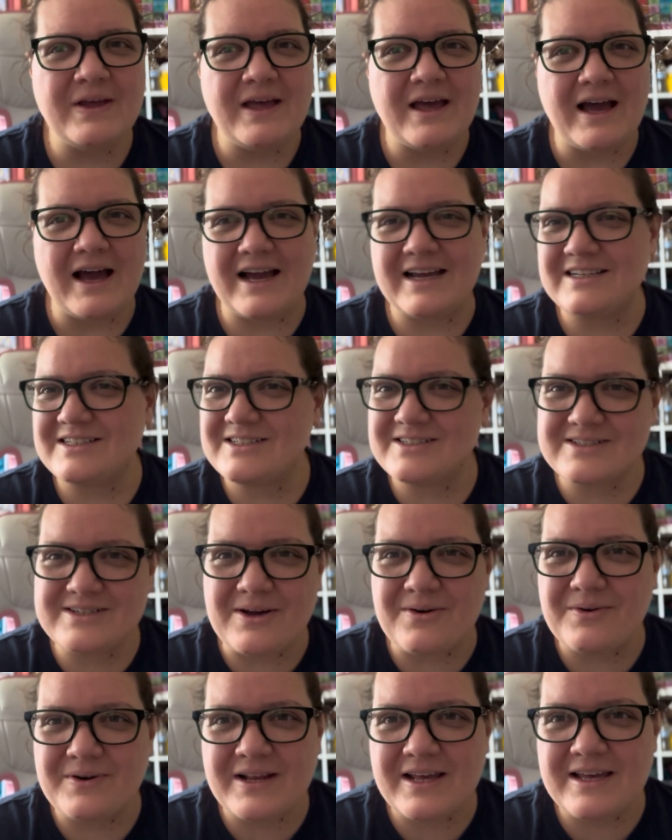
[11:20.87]
I
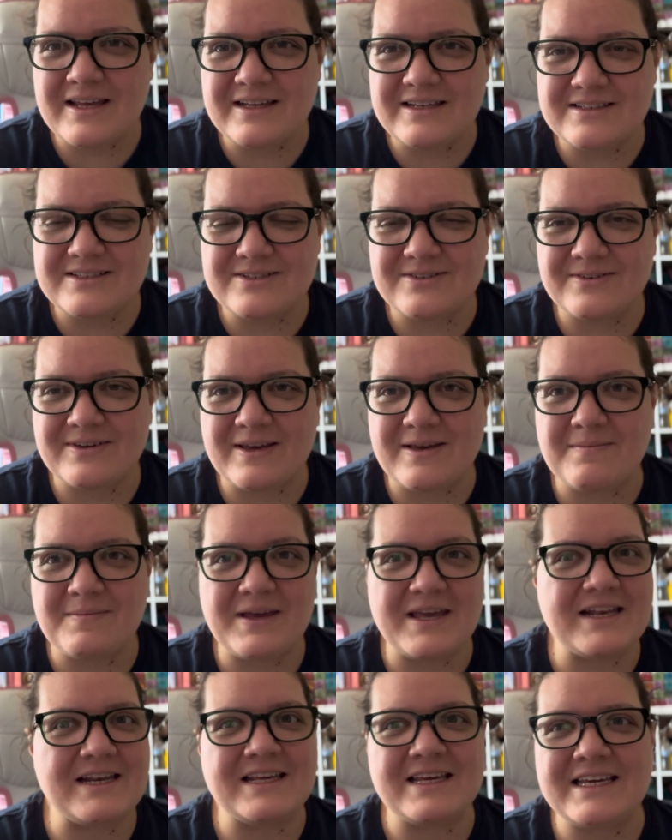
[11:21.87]
showed it to him
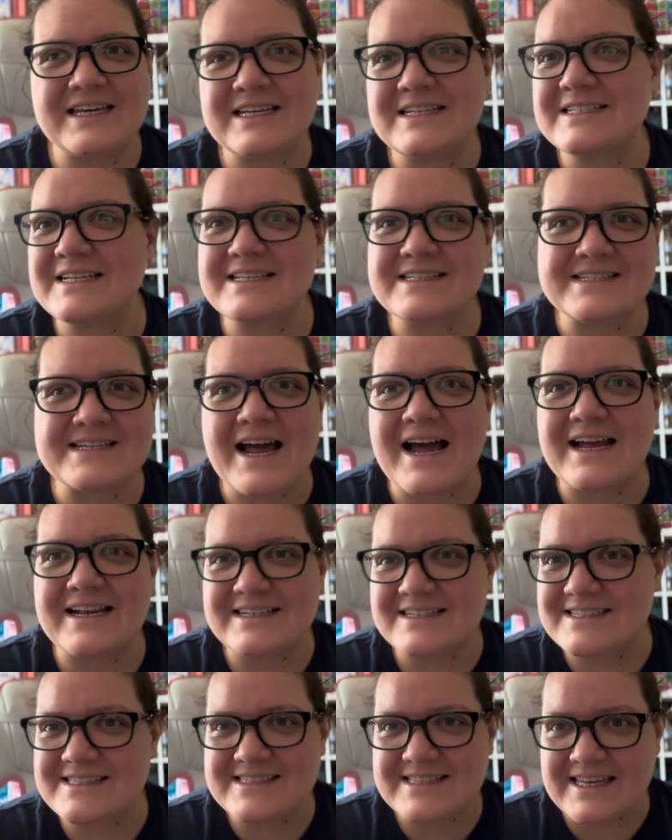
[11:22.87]
and he does
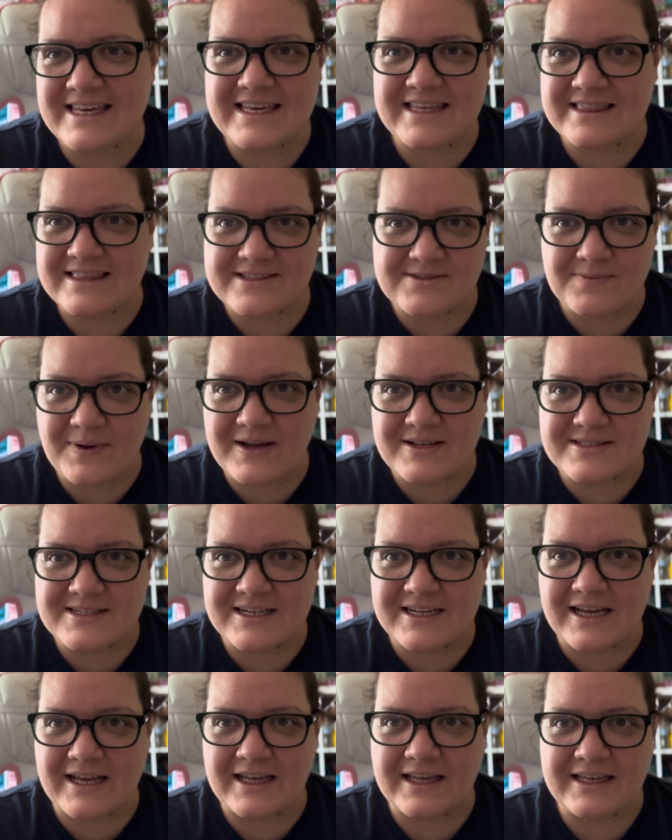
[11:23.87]
not see the
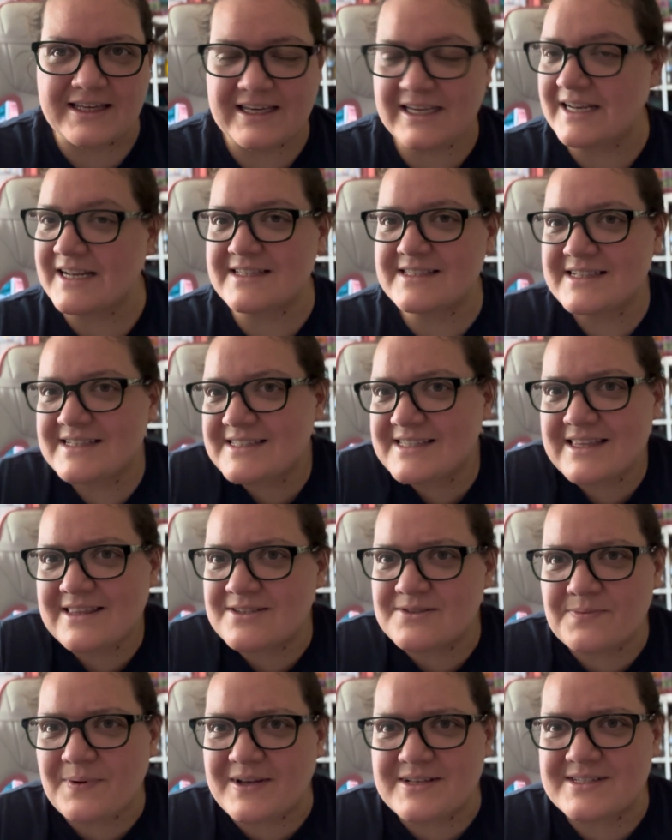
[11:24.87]
swastika. He doesn't see the
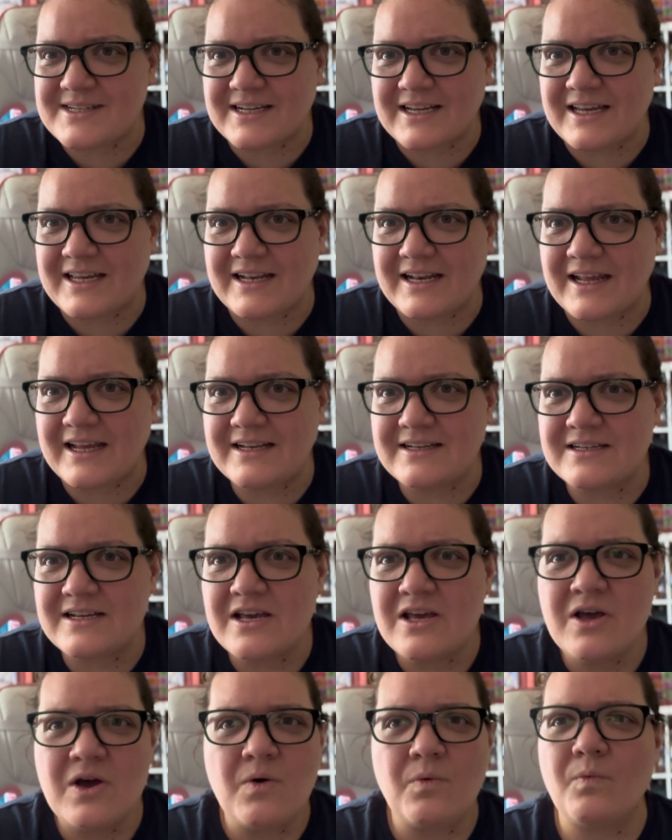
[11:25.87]
swastika in it.
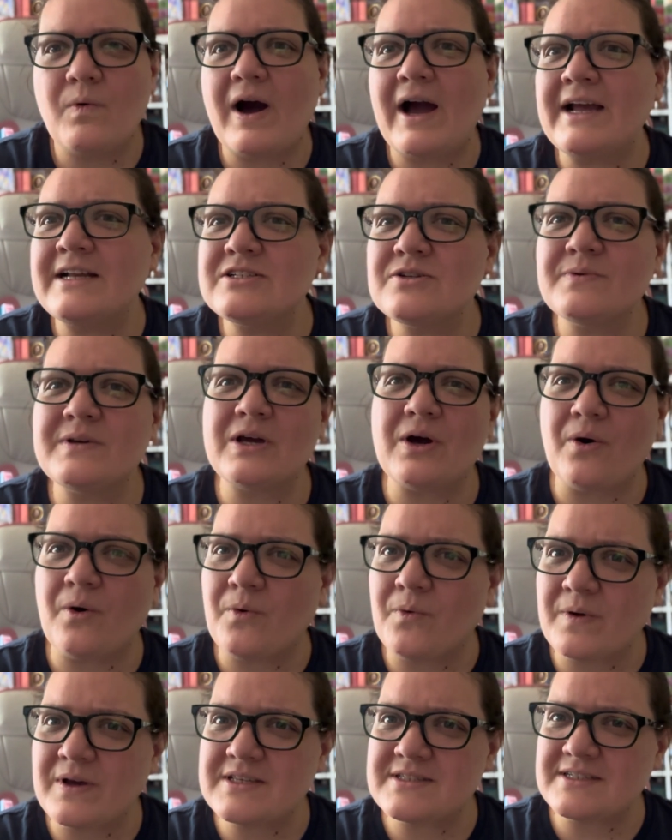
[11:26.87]
Why do we
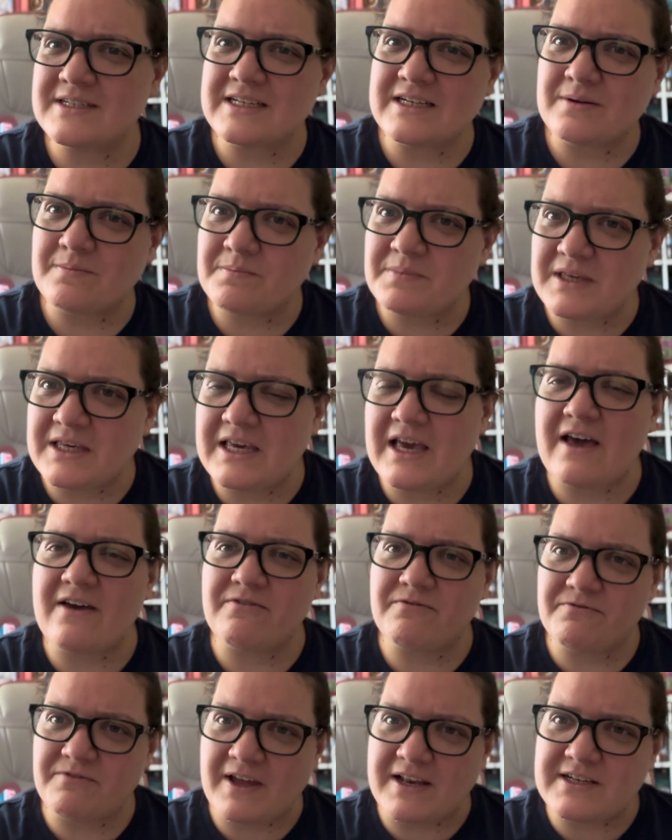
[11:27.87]
always need to be
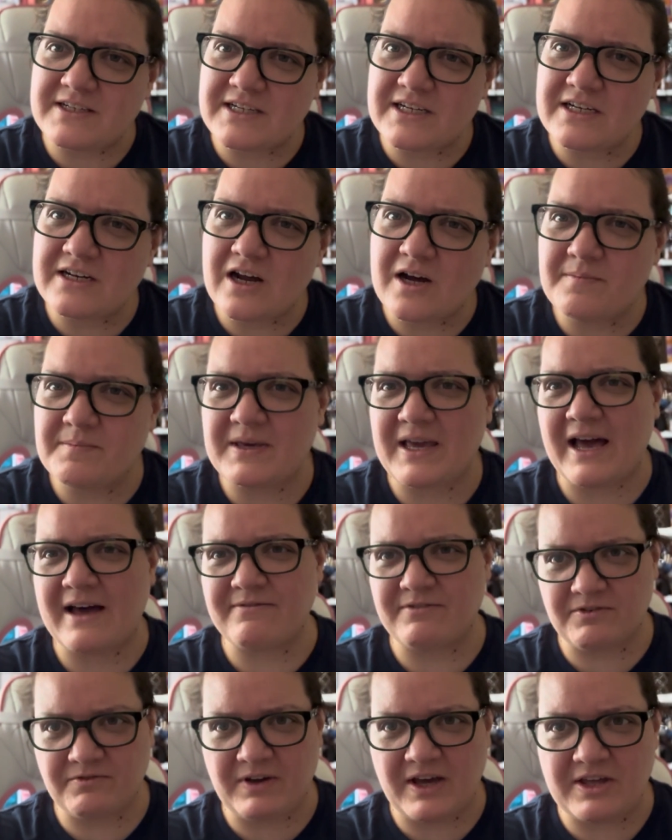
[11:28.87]
offended on behalf
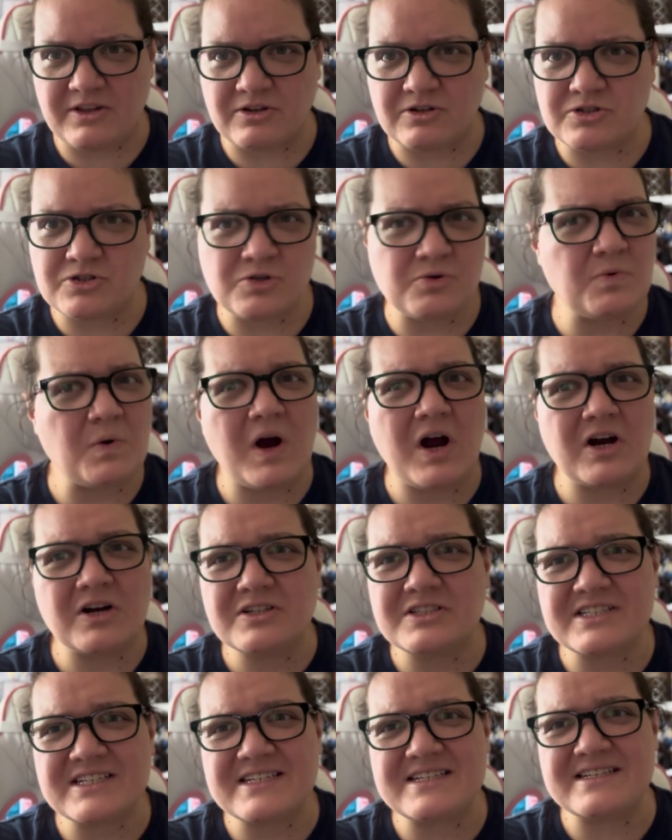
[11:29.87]
of others who
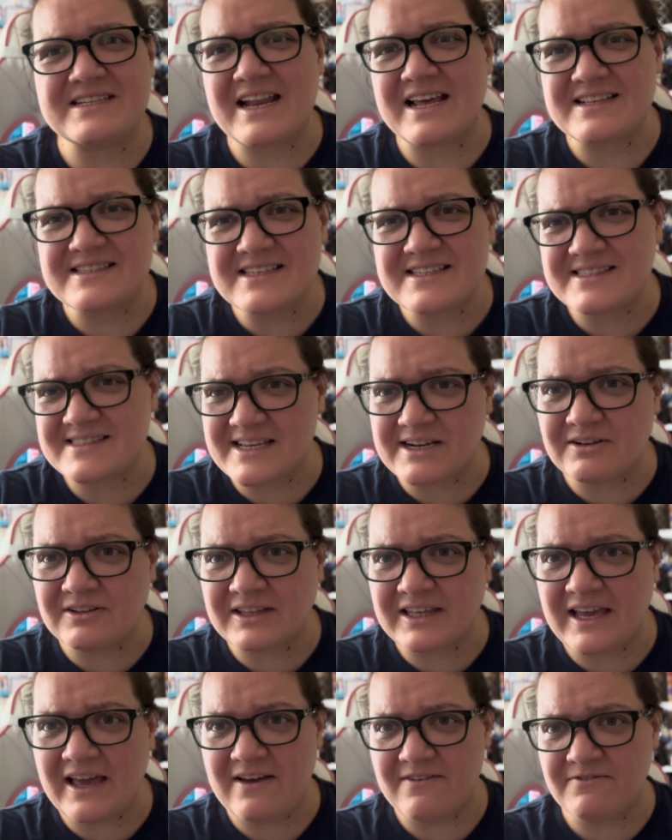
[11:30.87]
aren't
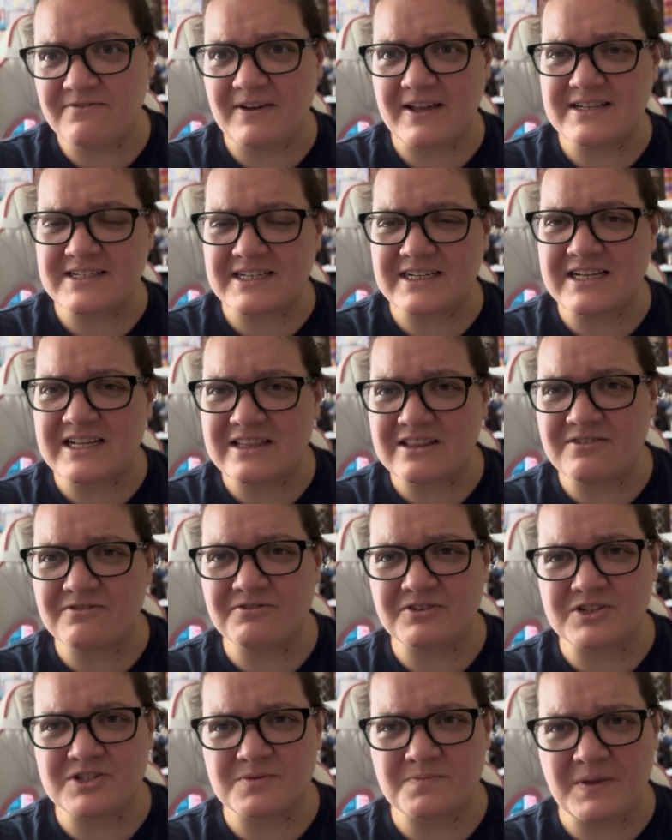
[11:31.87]
necessarily offended in the
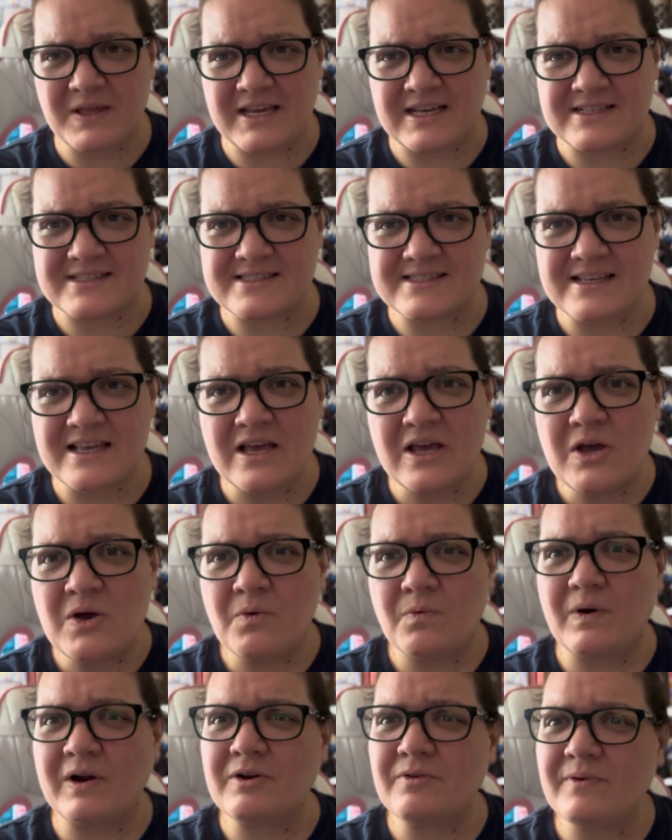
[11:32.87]
first place?
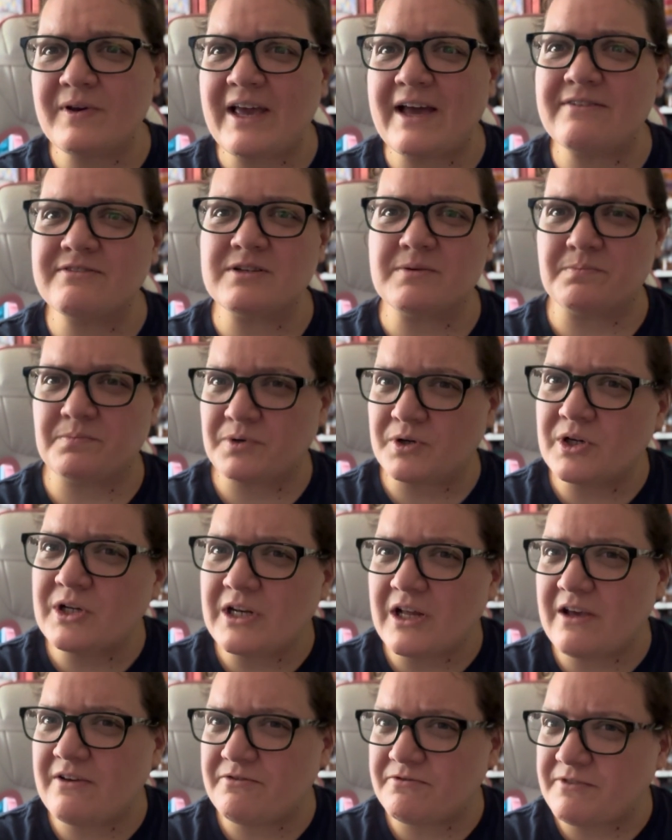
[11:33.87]
Why do we have to put
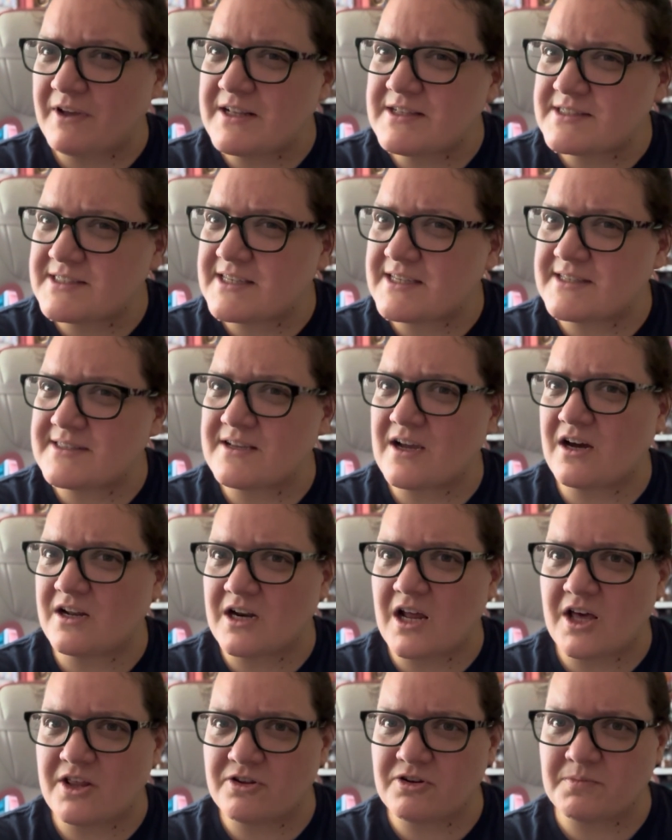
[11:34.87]
offenses on
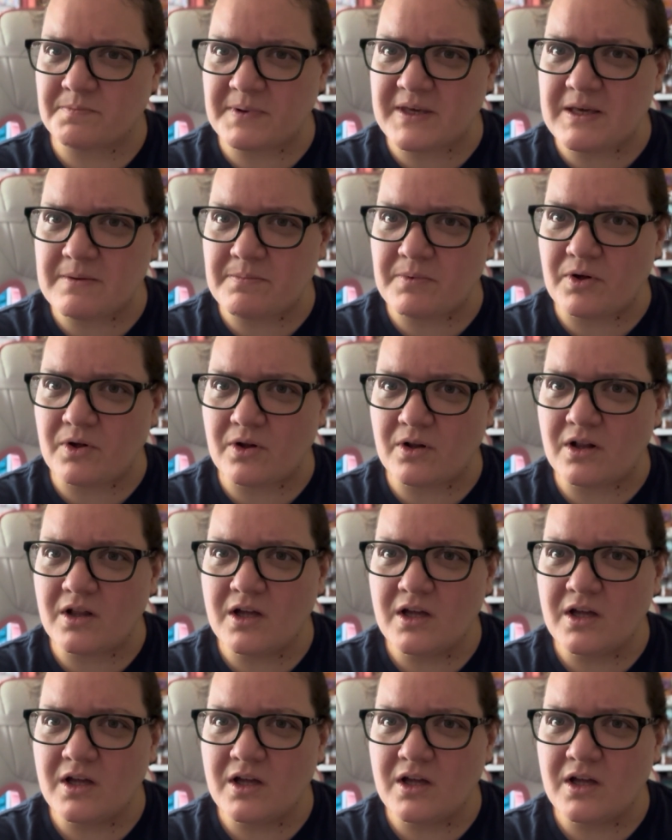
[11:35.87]
other people?